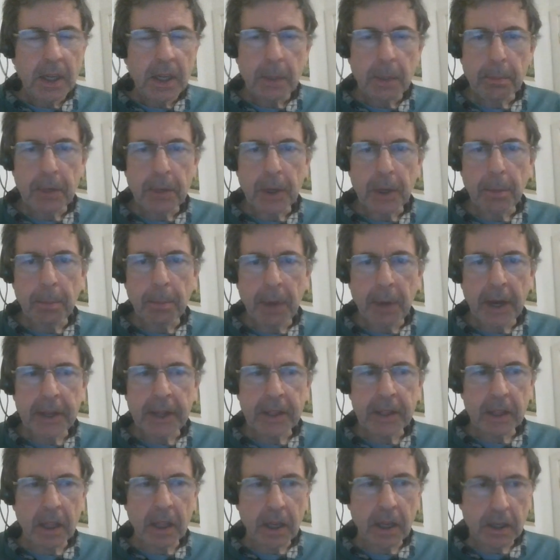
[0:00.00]
But by
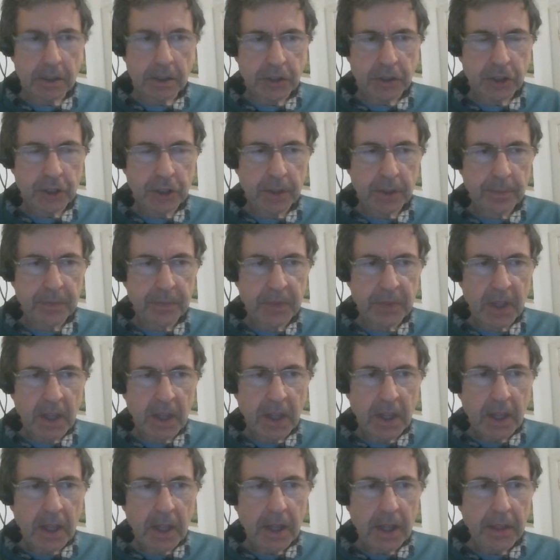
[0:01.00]
and large,
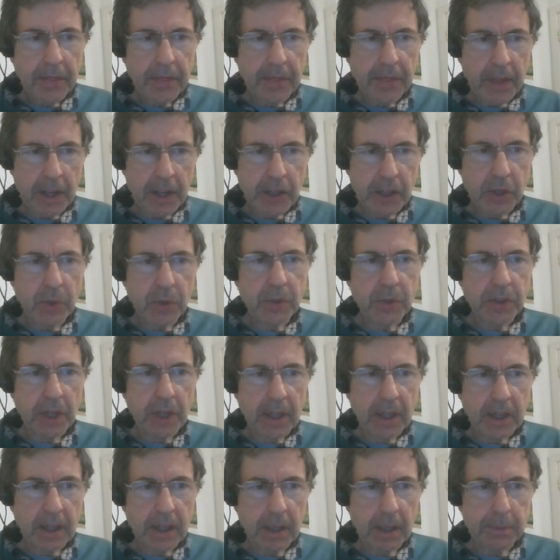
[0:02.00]
they used
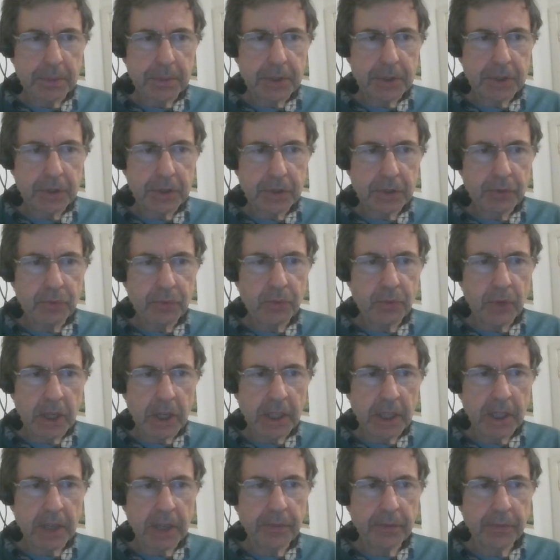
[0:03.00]
Eclipse
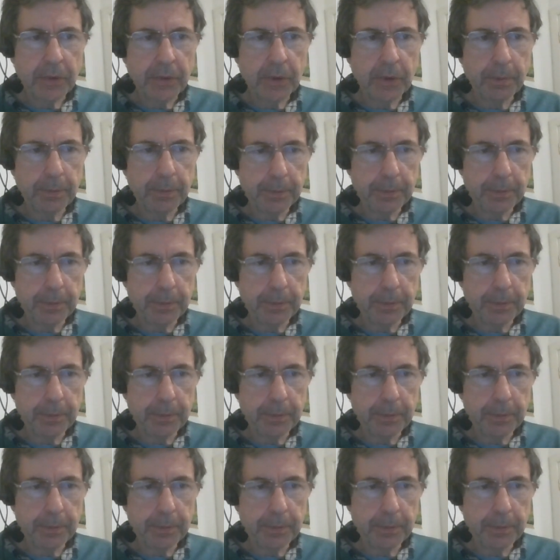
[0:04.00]
really for